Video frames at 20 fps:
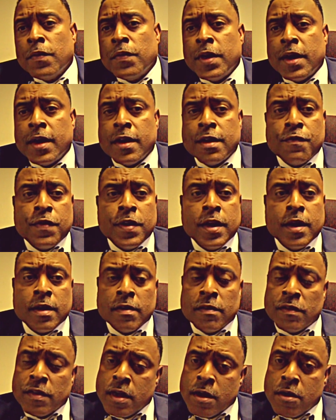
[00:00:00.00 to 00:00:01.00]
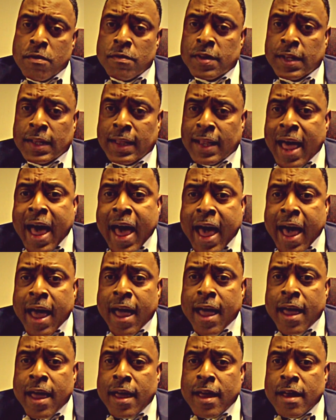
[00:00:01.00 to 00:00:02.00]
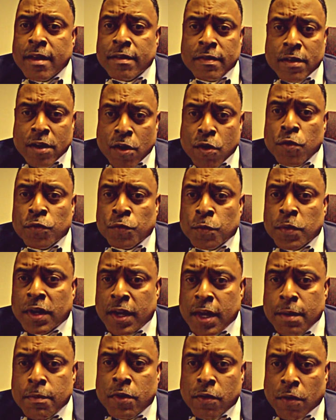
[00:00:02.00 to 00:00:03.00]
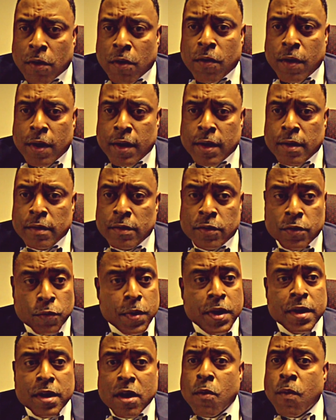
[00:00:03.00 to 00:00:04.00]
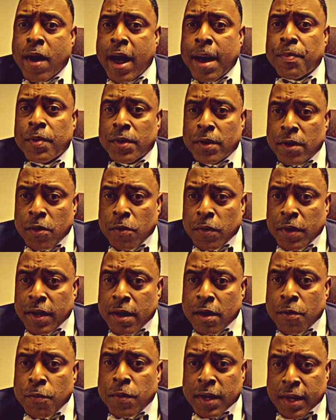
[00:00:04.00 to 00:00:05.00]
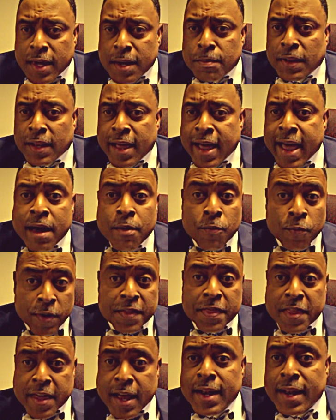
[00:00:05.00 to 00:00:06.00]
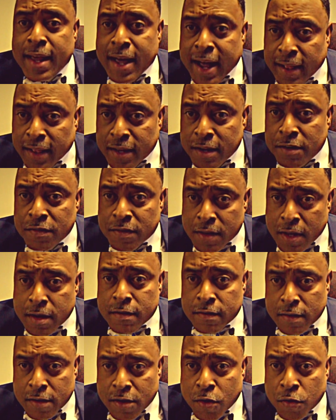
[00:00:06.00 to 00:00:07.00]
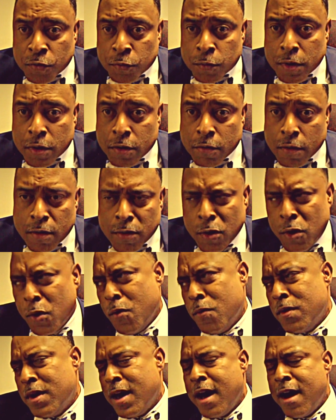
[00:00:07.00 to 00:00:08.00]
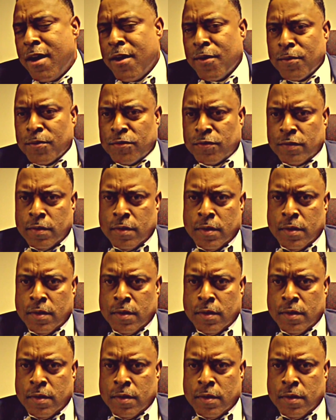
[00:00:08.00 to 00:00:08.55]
that if he continued to lie, his nose would keep growing. Do we know why Pinocchio would keep lying with that knowledge that his nose would grow? Who knows?